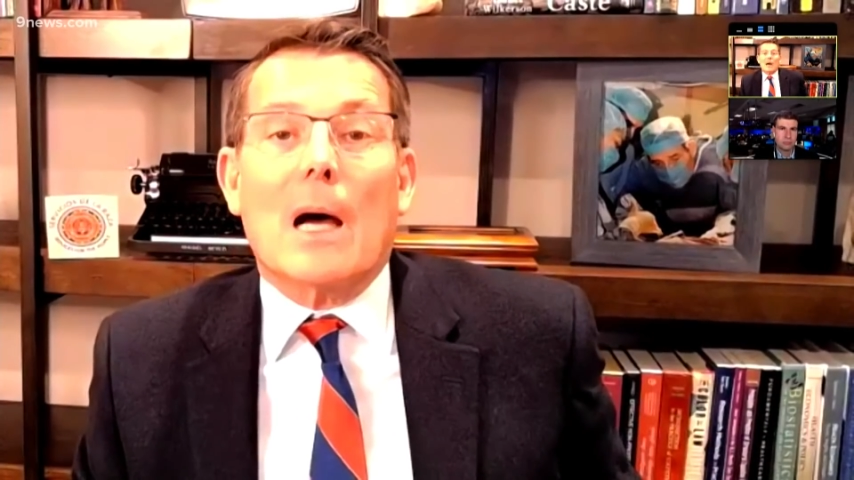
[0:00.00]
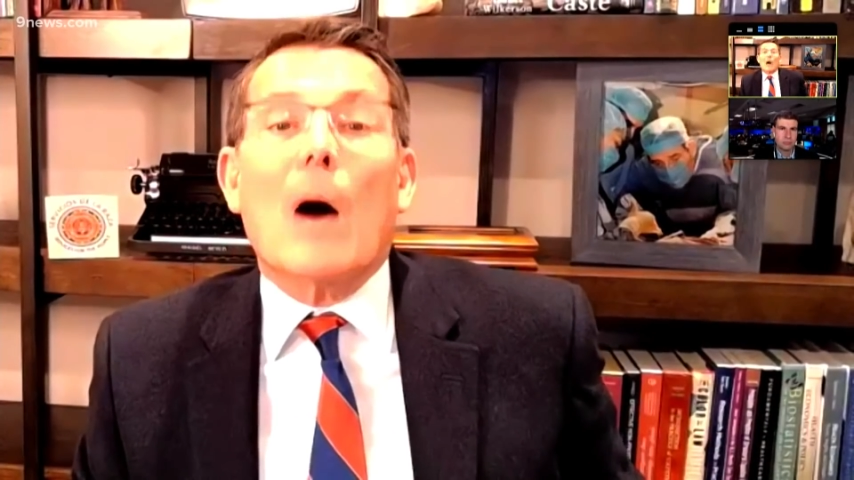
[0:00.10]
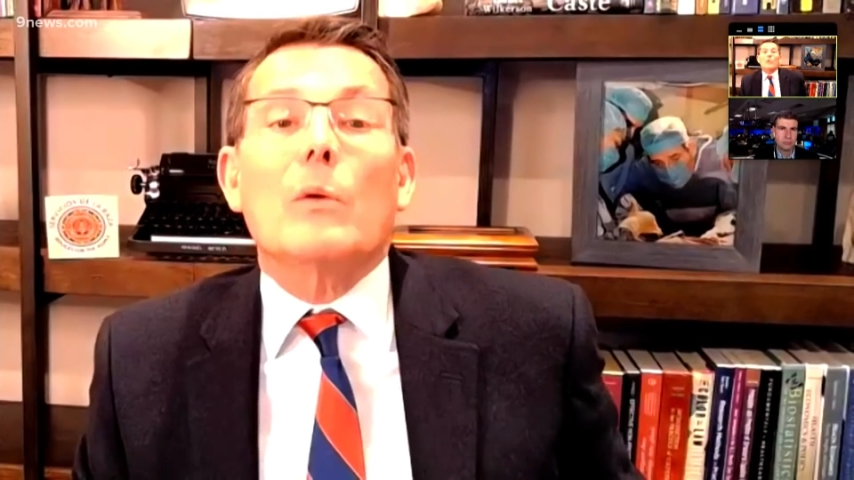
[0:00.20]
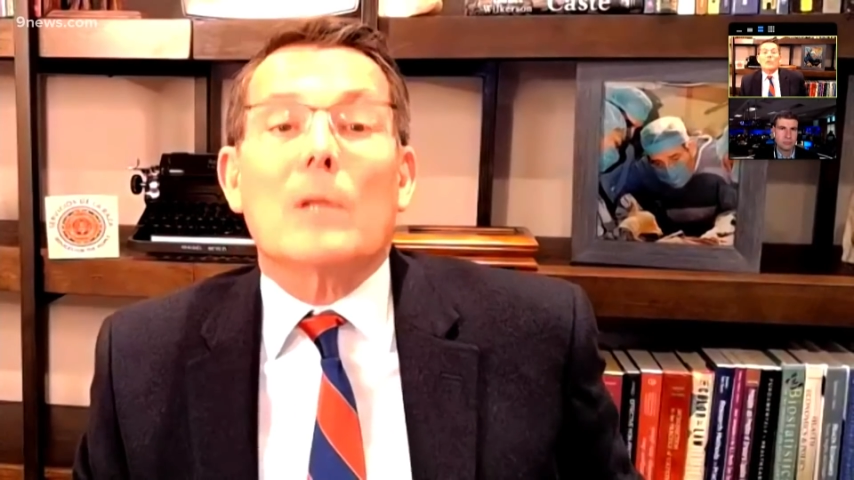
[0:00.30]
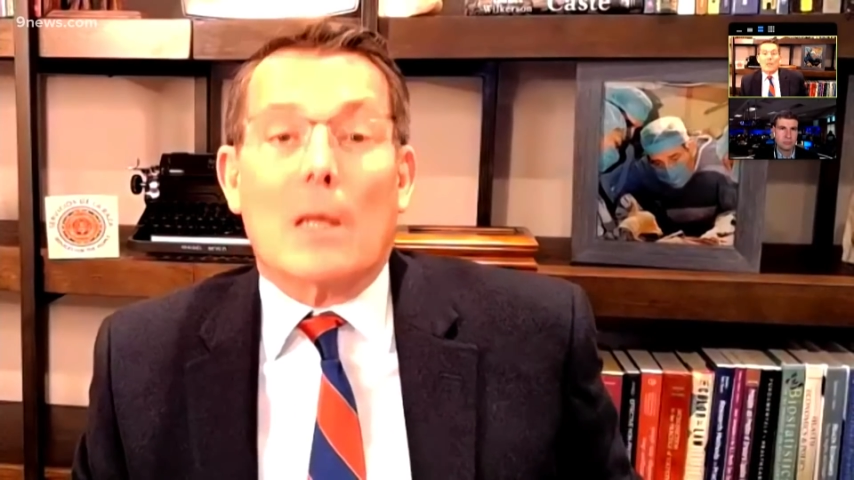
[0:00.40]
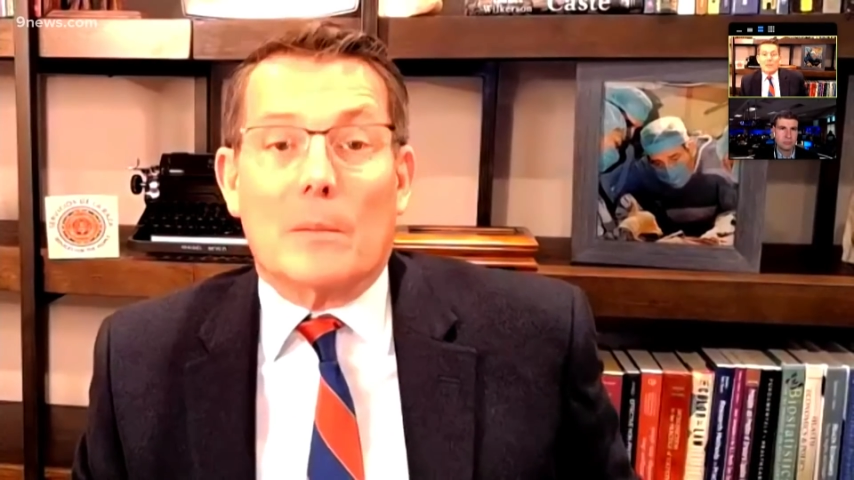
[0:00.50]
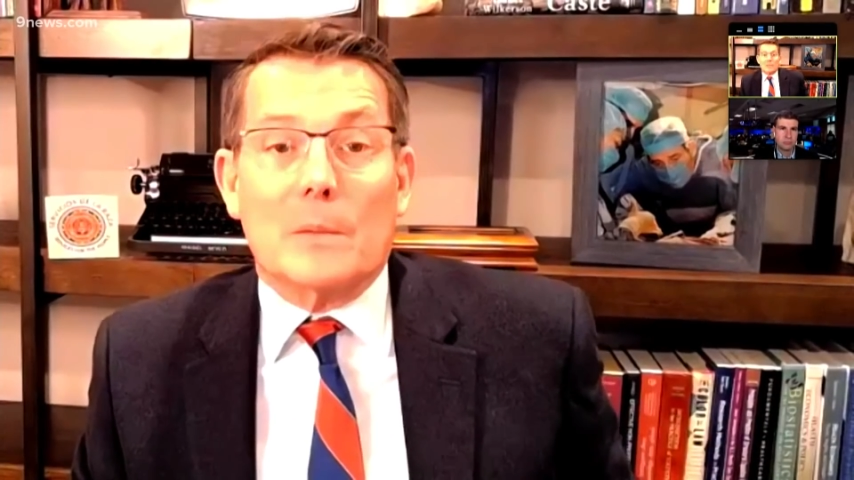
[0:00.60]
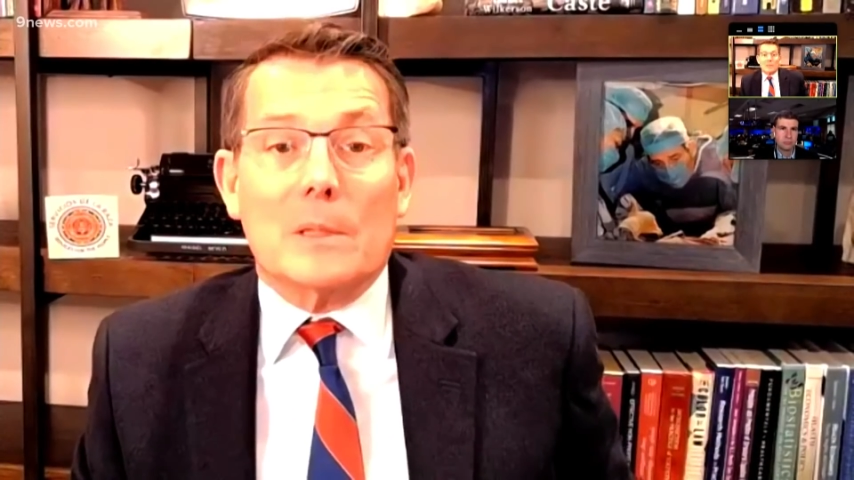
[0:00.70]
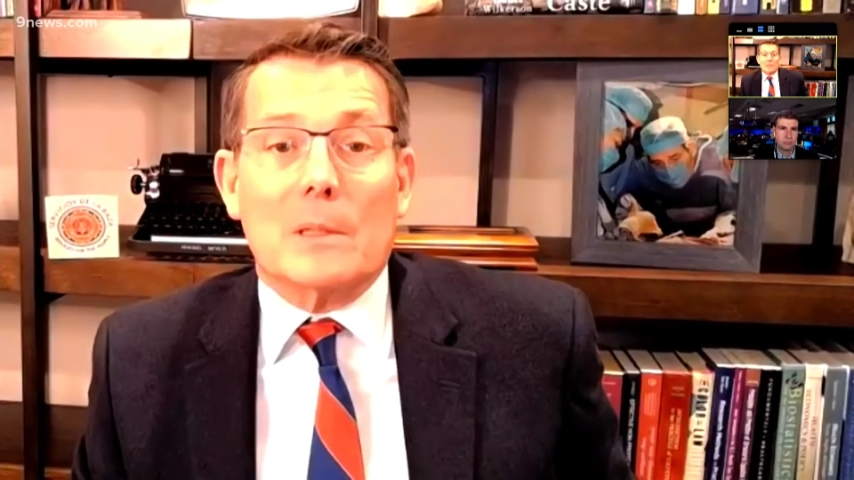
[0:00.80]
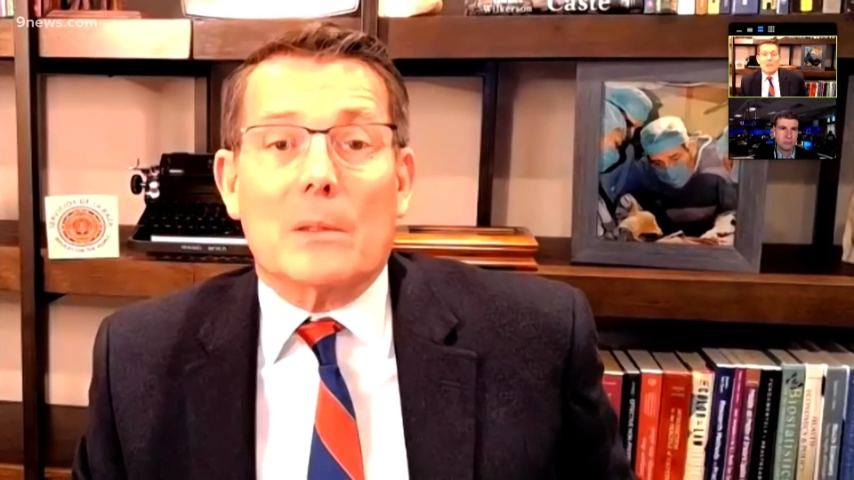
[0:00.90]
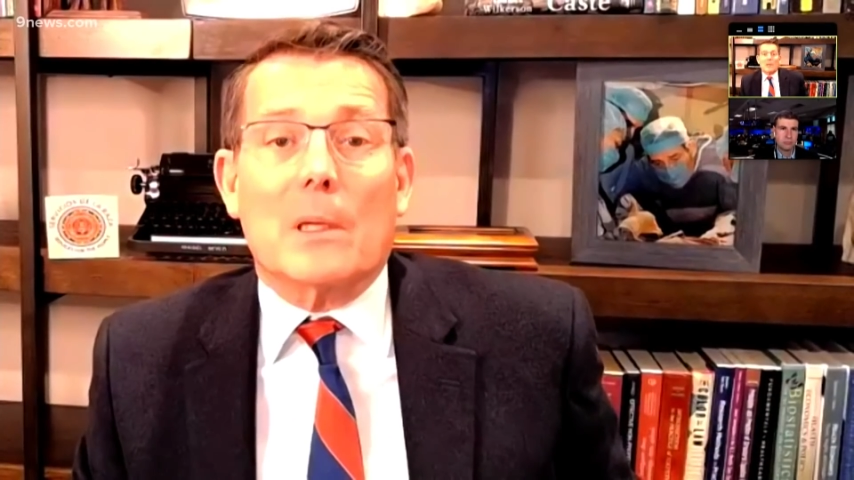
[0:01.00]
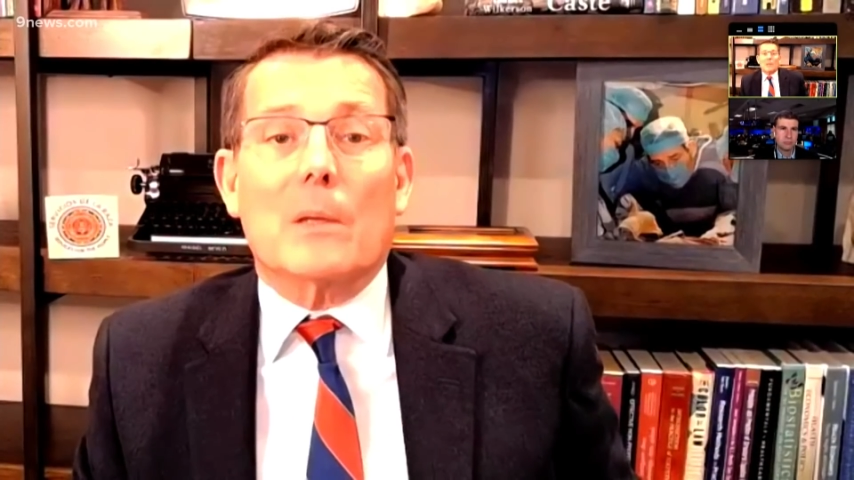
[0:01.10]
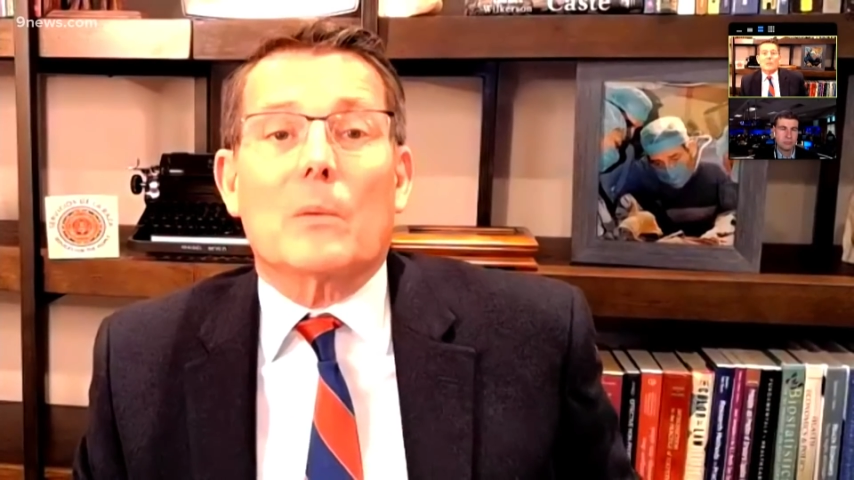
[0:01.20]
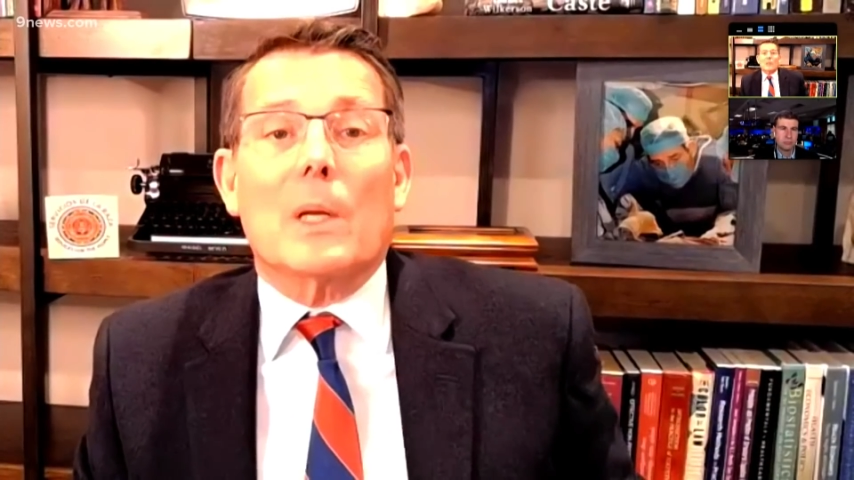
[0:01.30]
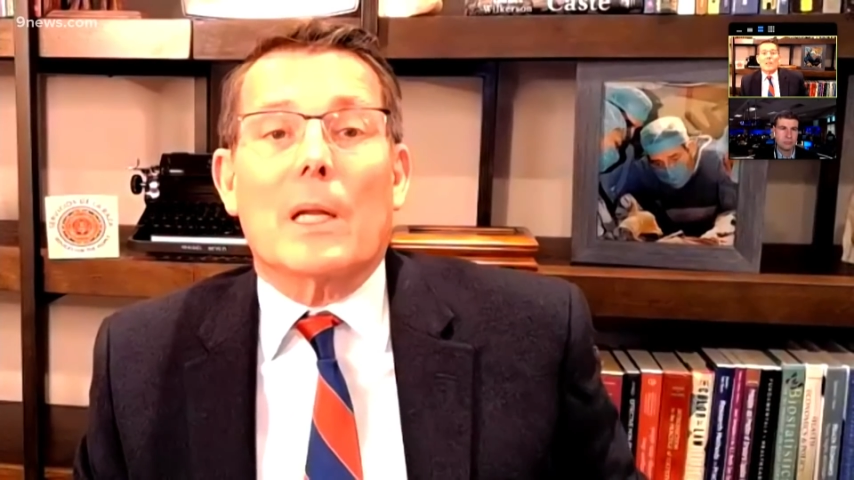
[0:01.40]
outcomes
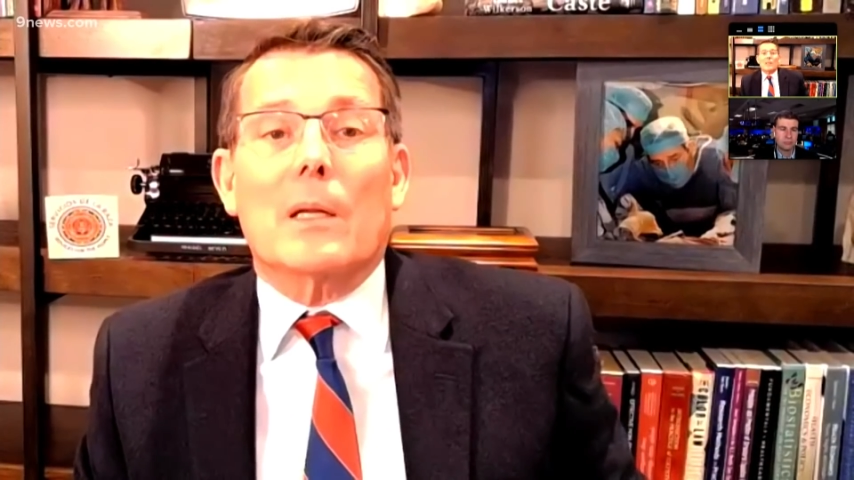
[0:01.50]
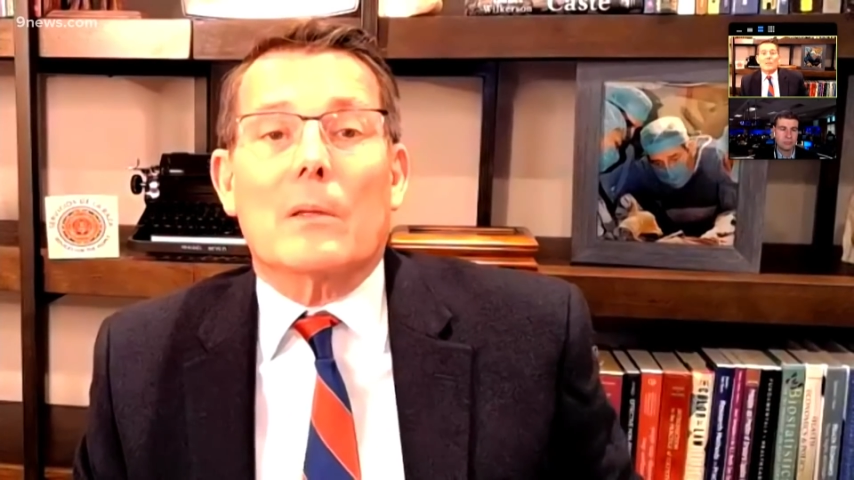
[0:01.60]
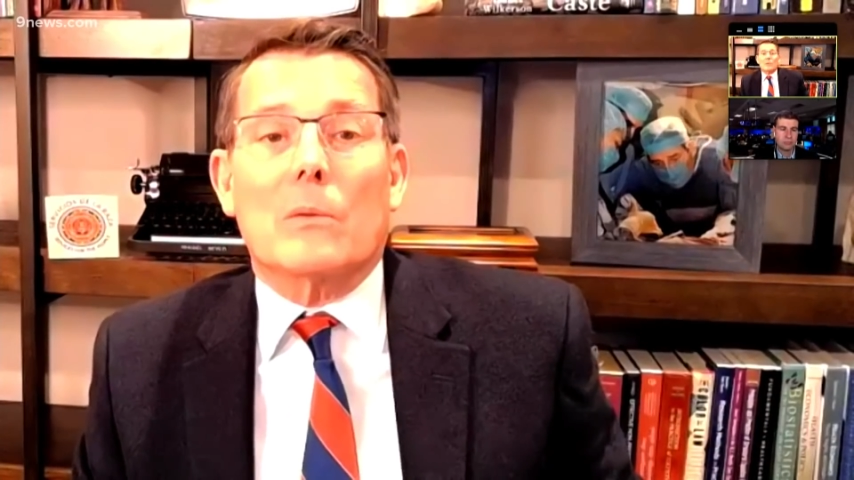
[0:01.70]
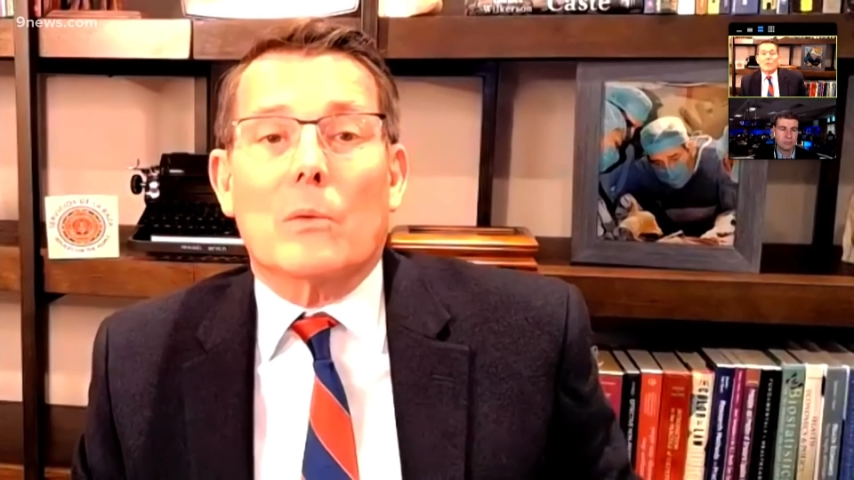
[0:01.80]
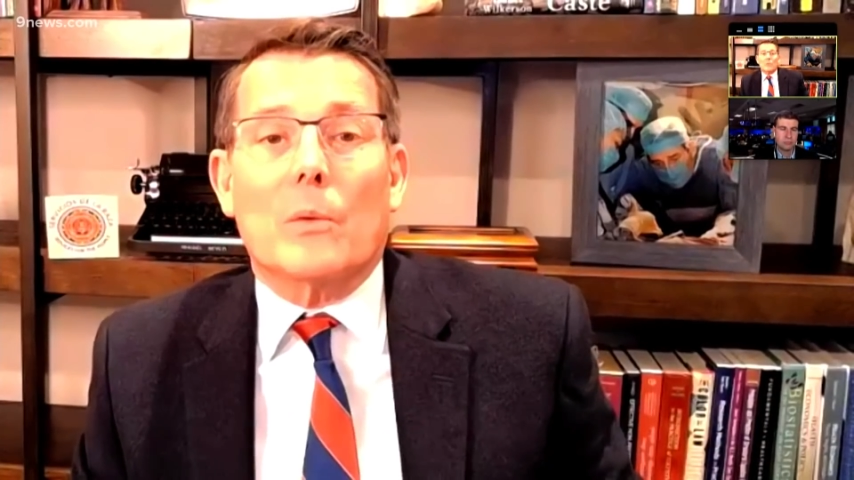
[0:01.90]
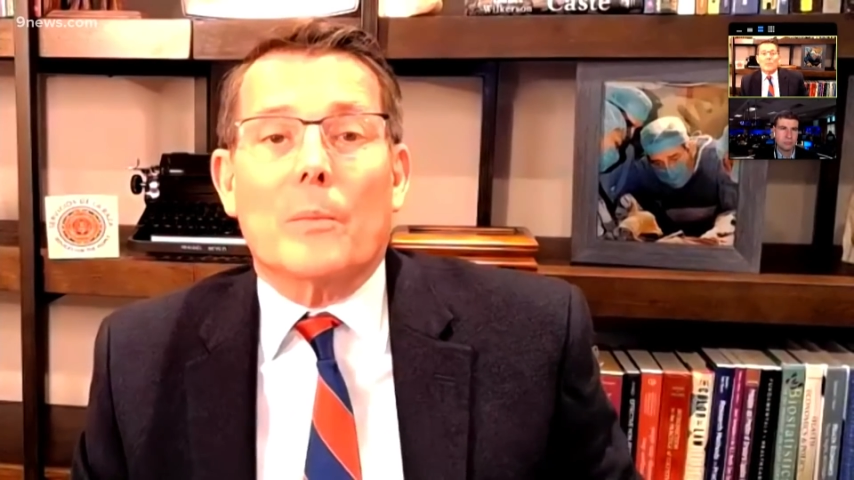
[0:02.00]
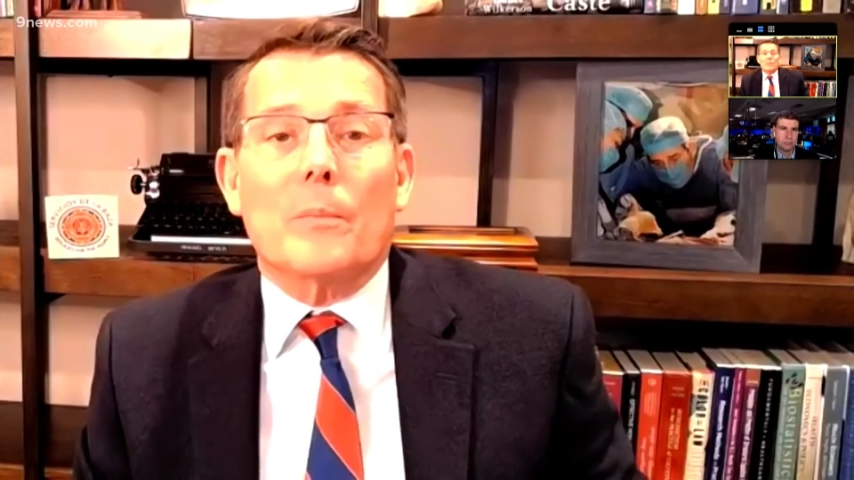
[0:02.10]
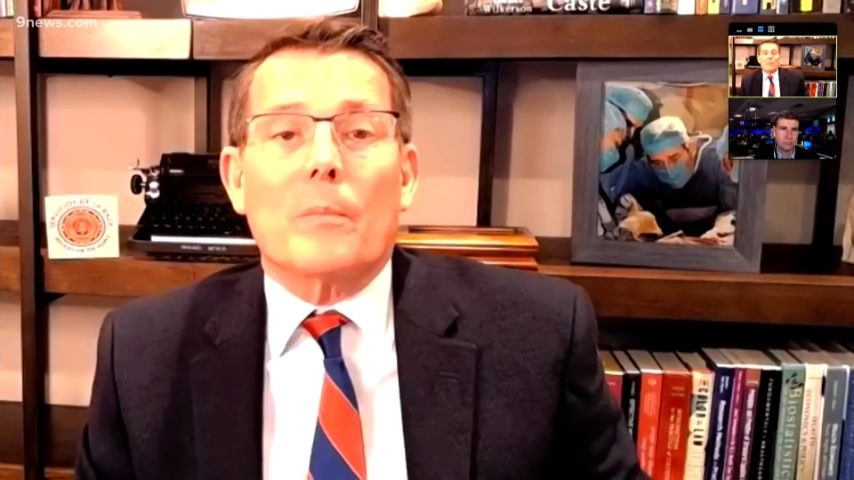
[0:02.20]
uh, related to